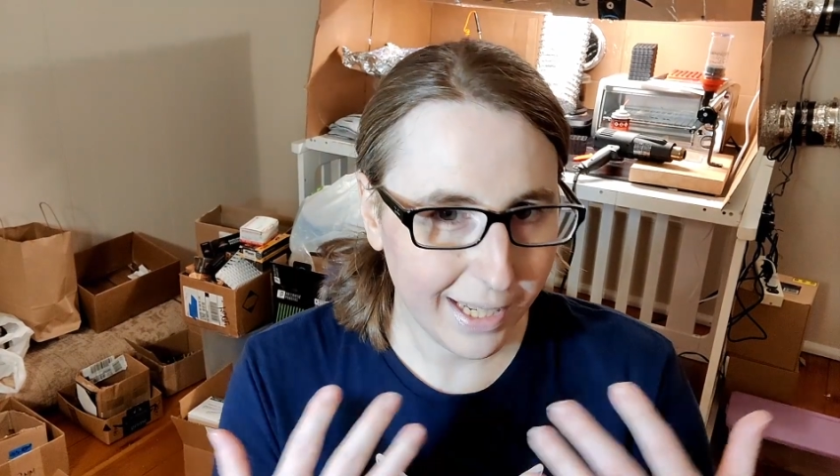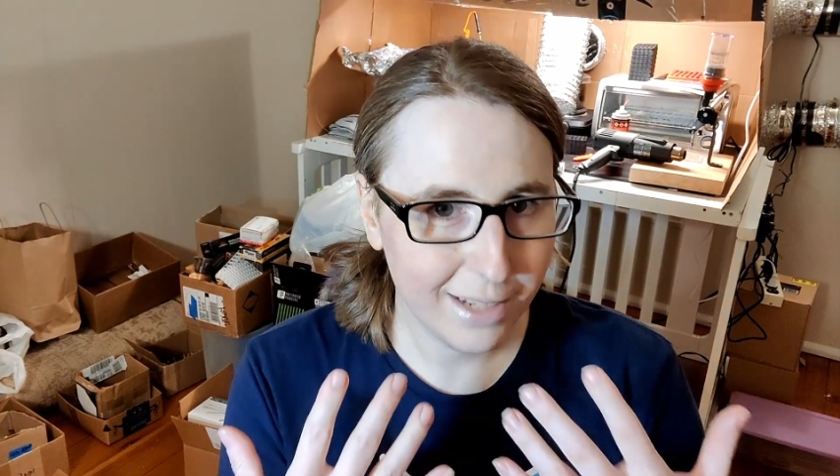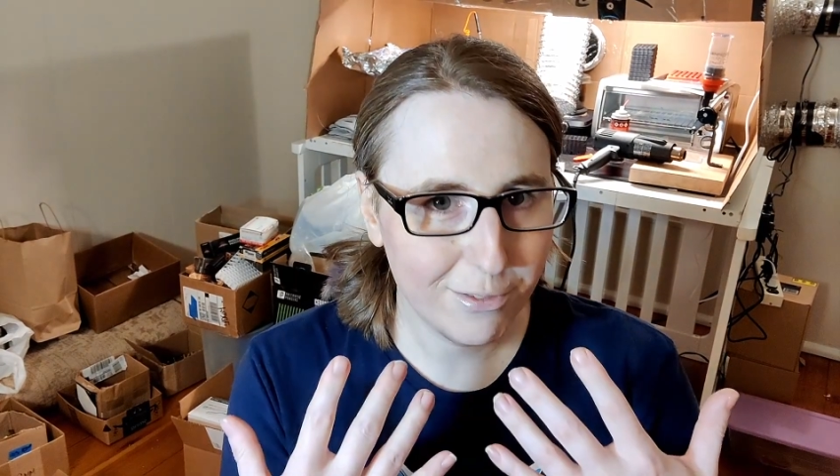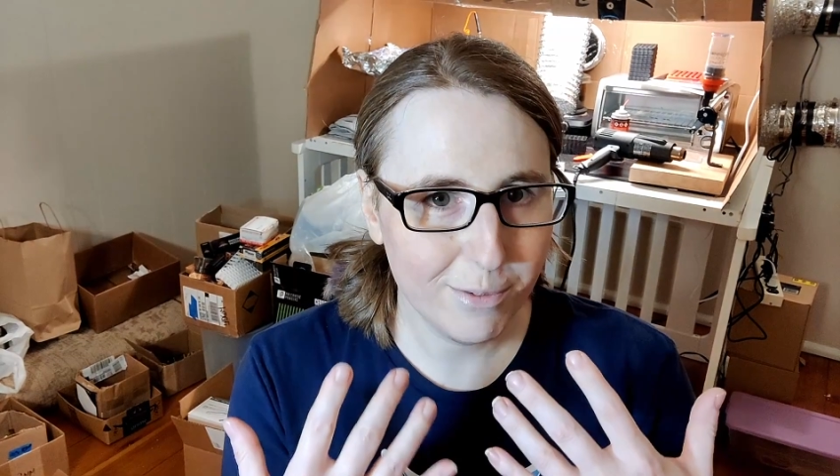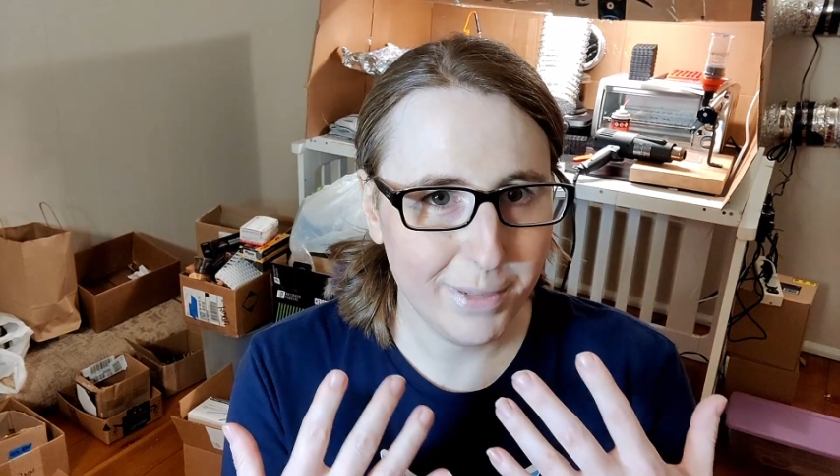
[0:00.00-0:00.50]

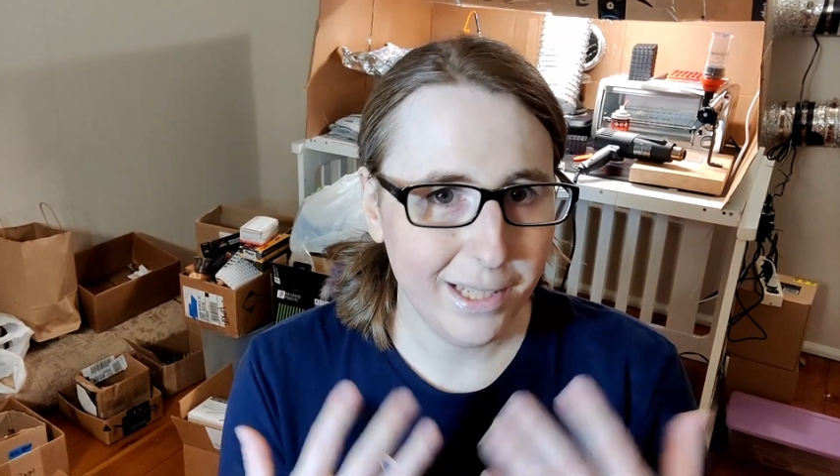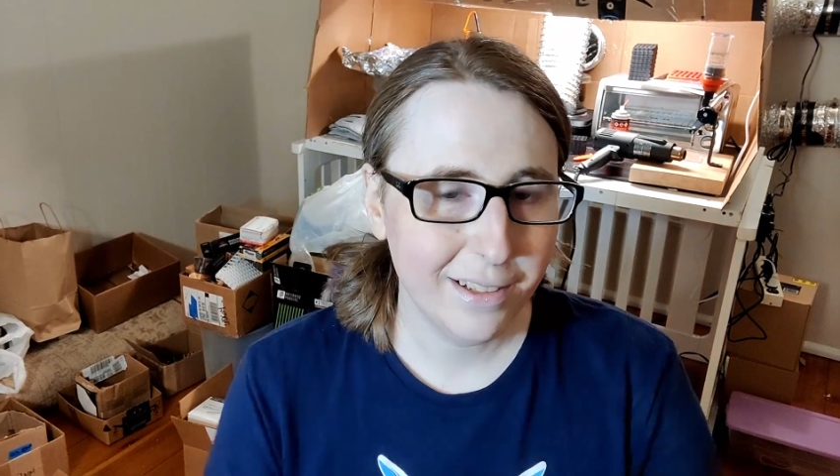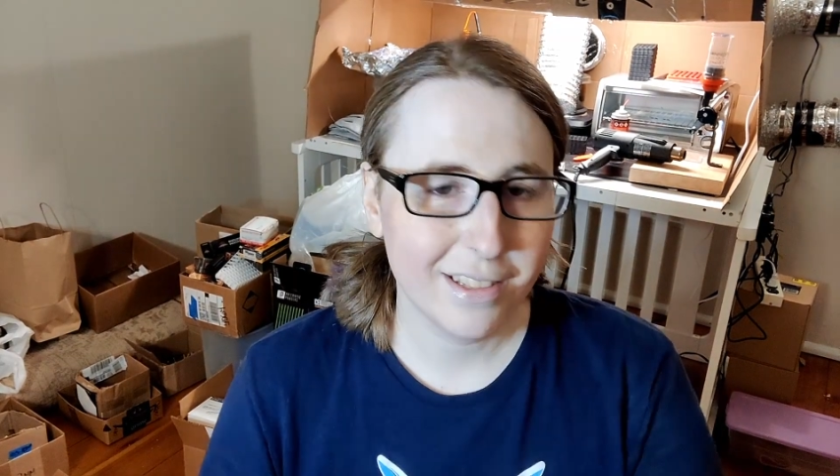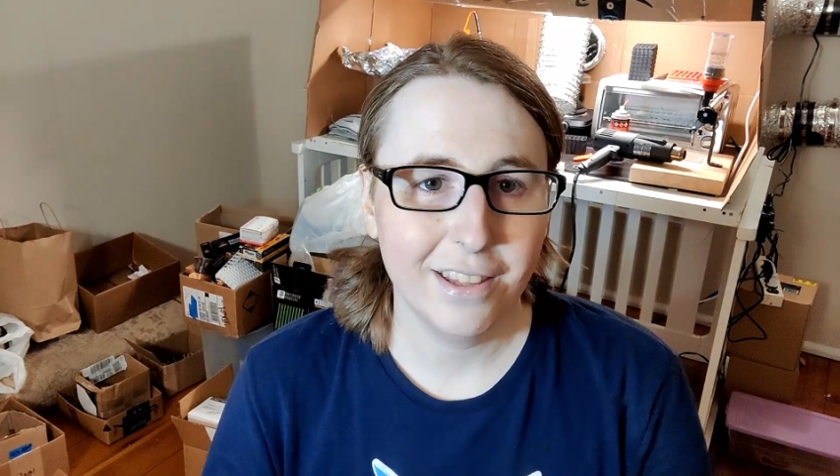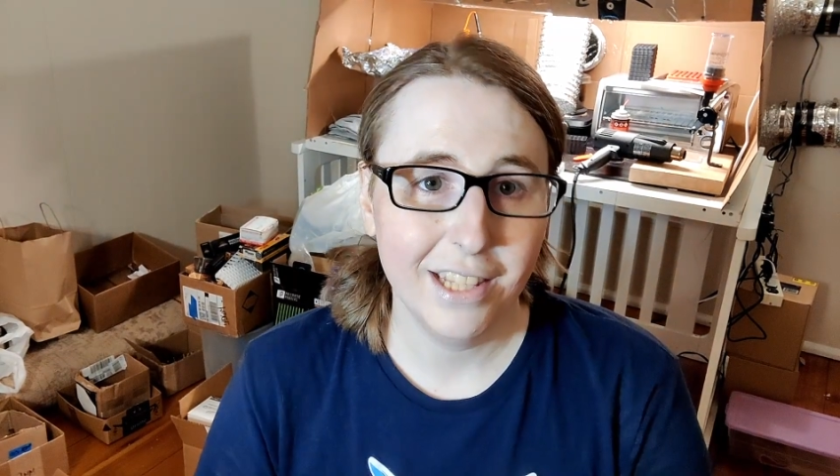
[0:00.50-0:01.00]
and for me,
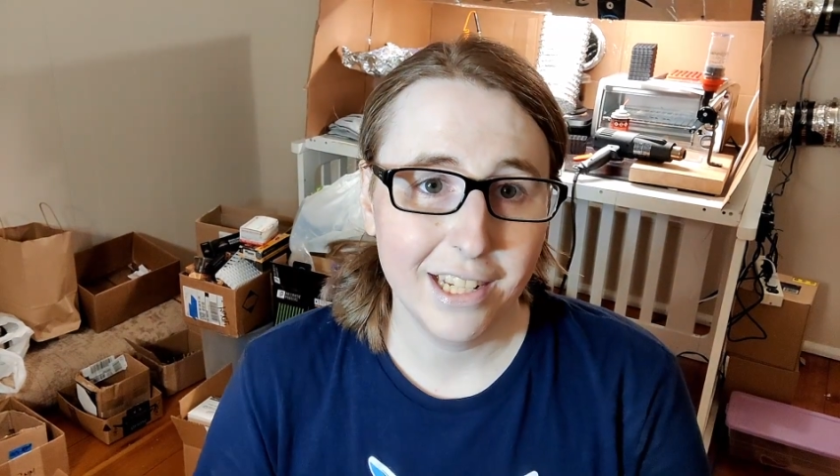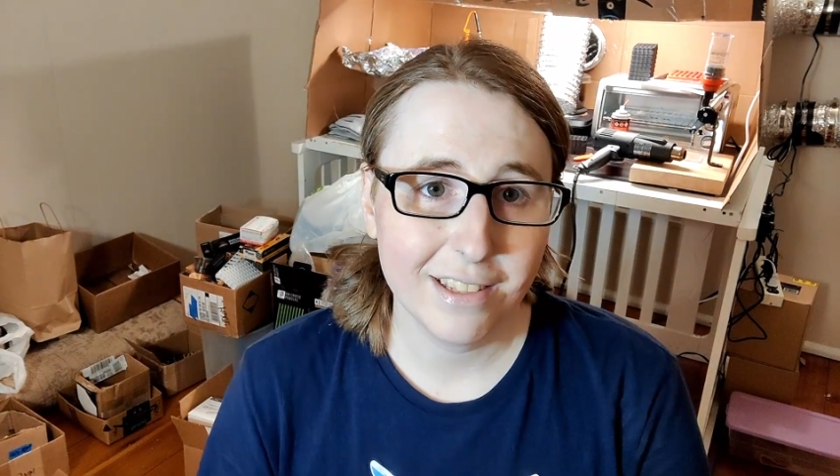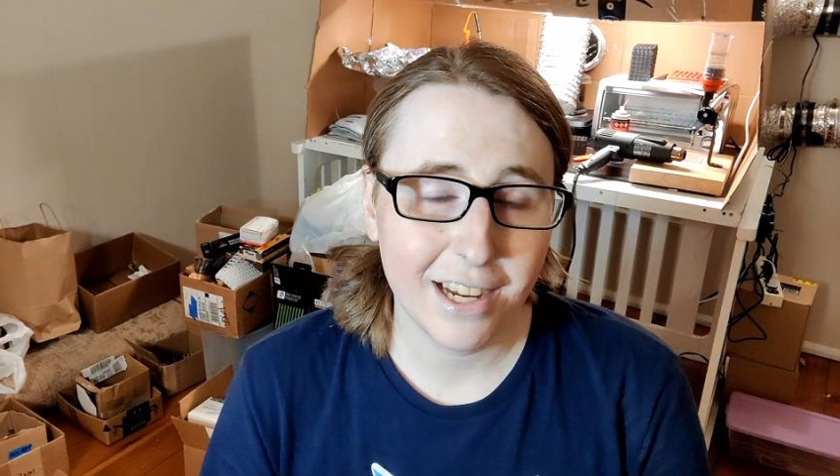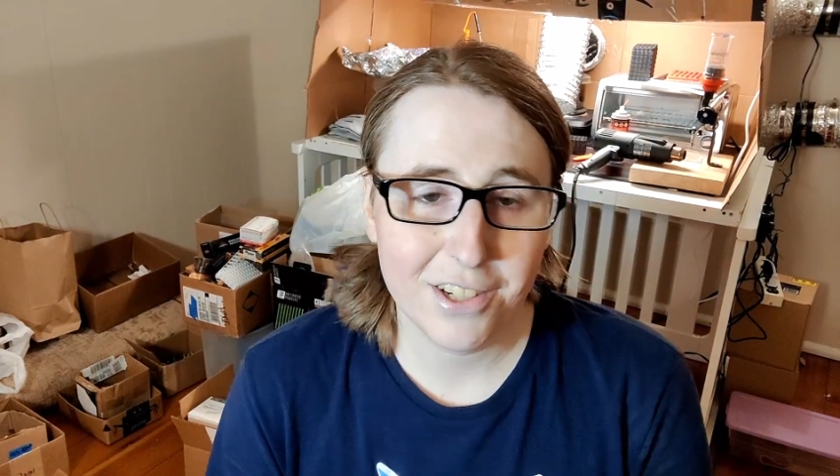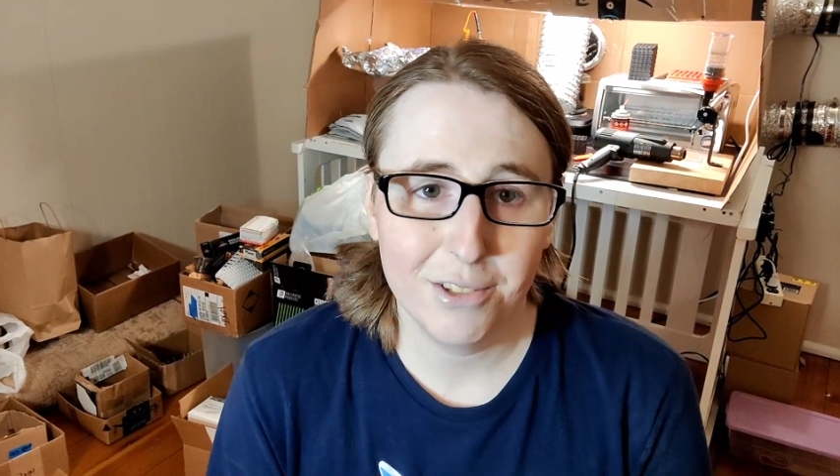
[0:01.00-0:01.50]
because I think
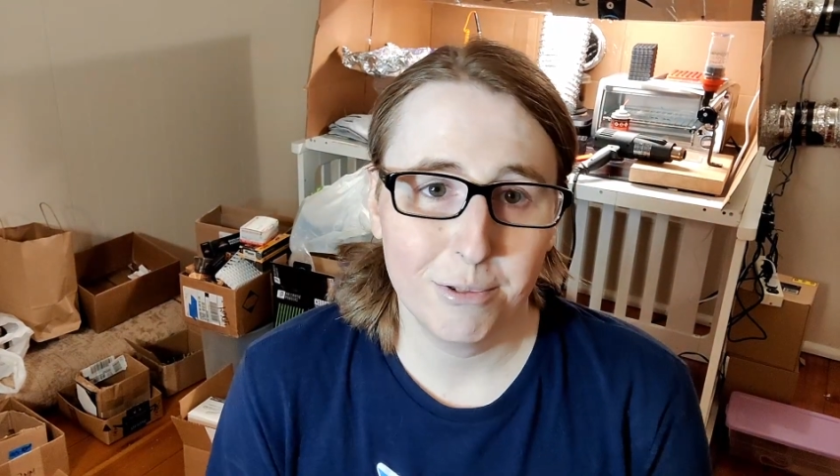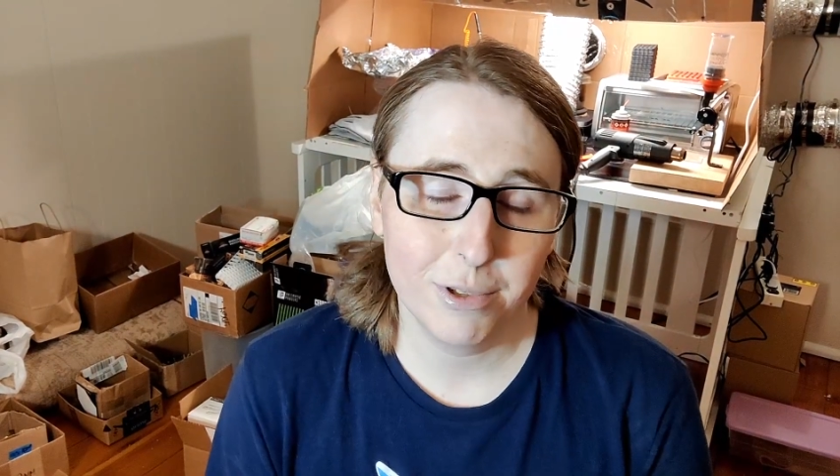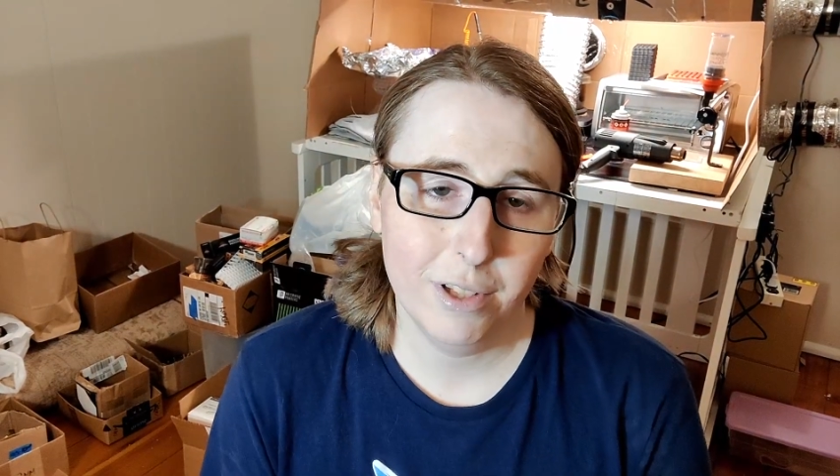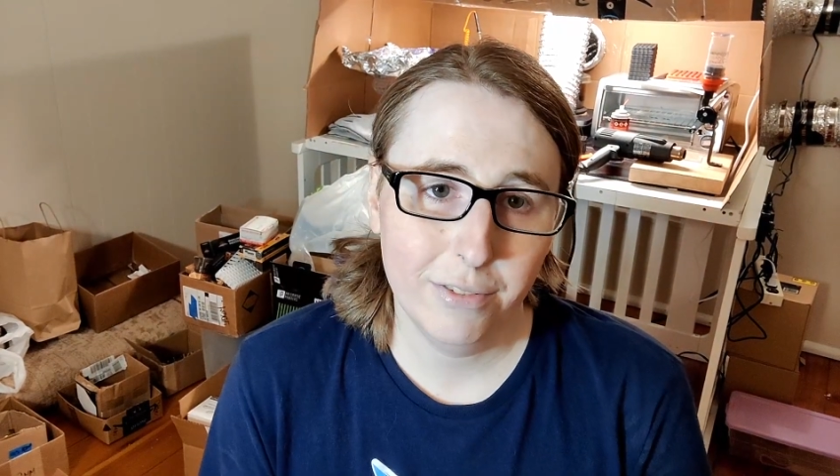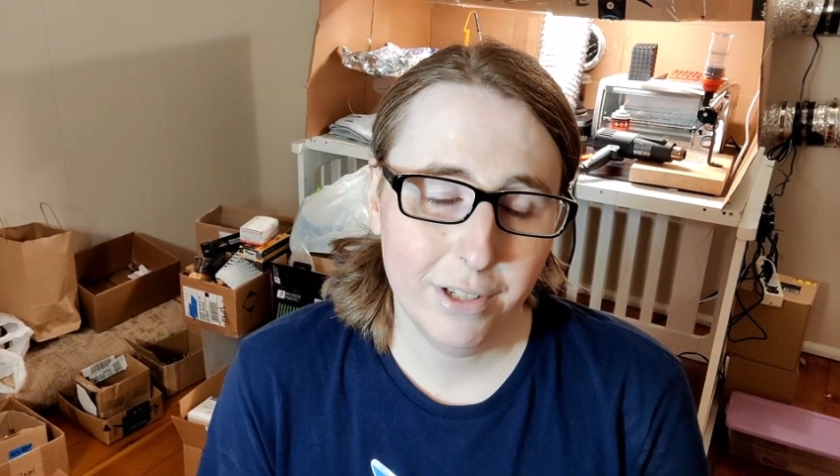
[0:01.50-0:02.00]
it's actually
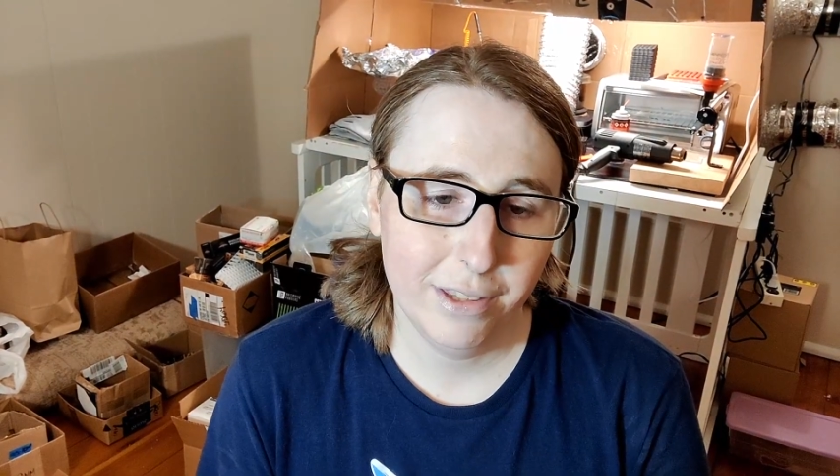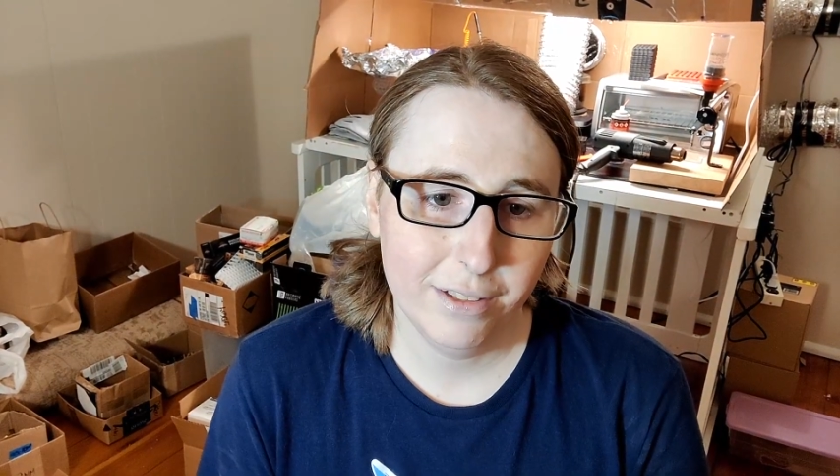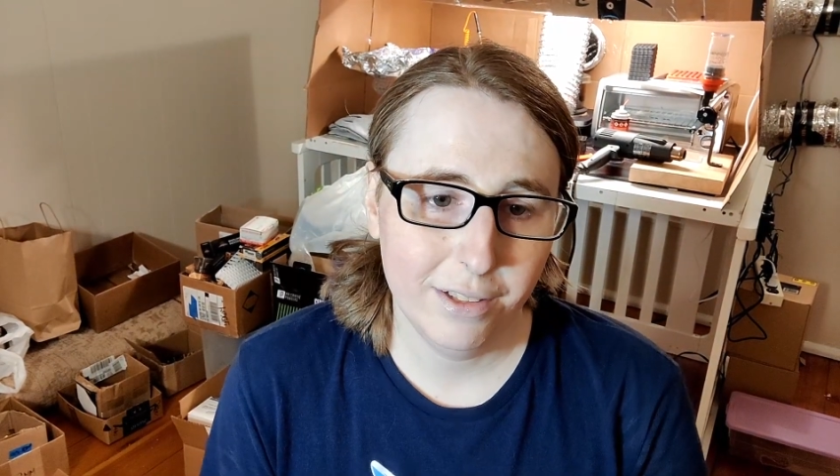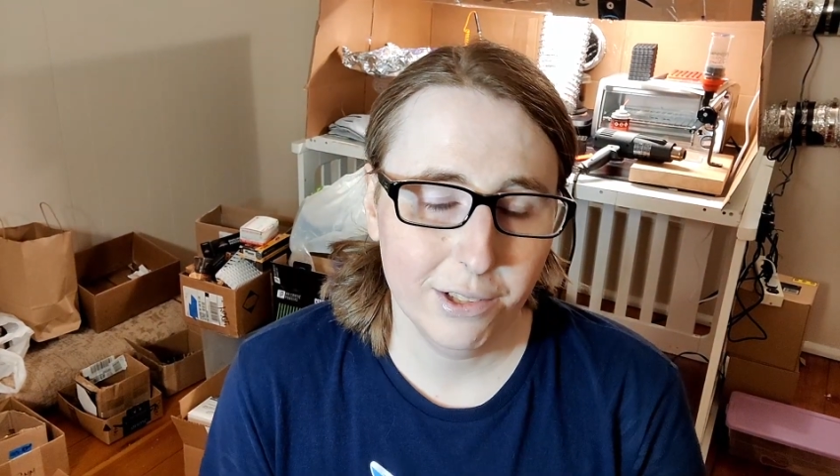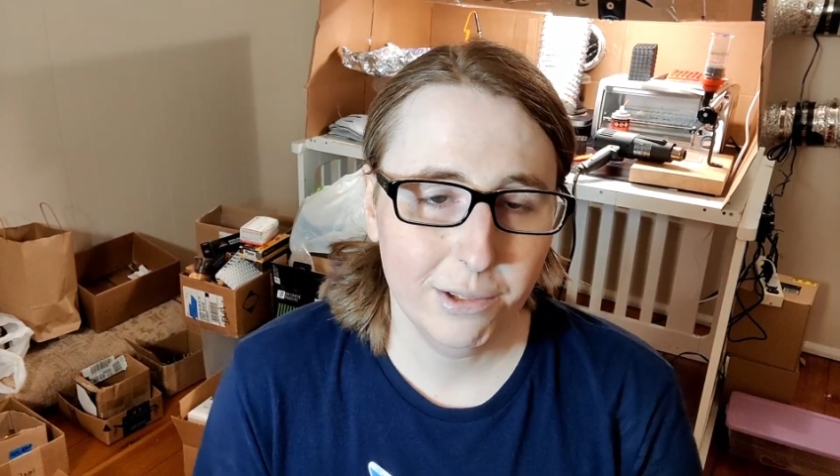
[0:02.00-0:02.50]
really fun
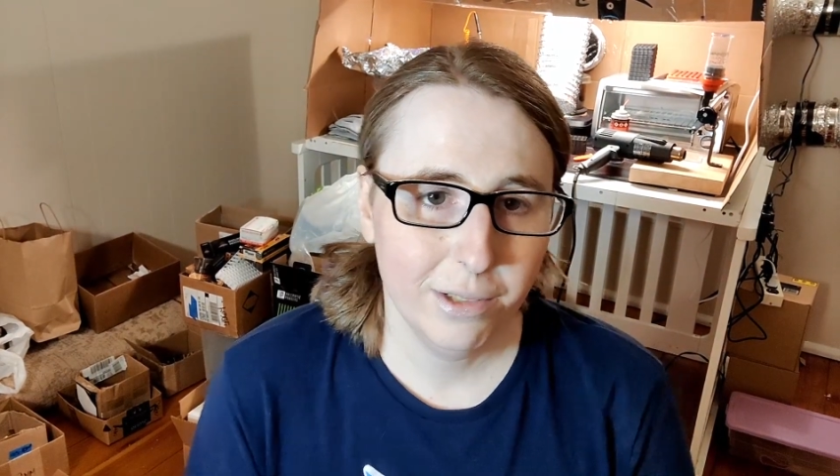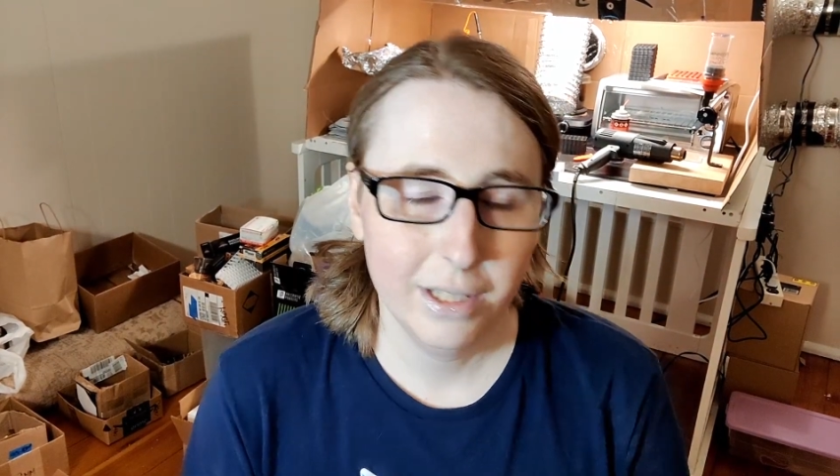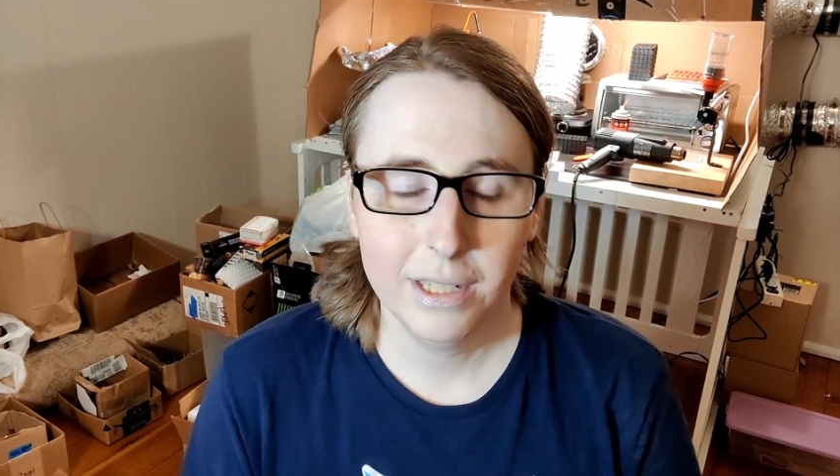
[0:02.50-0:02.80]
to do.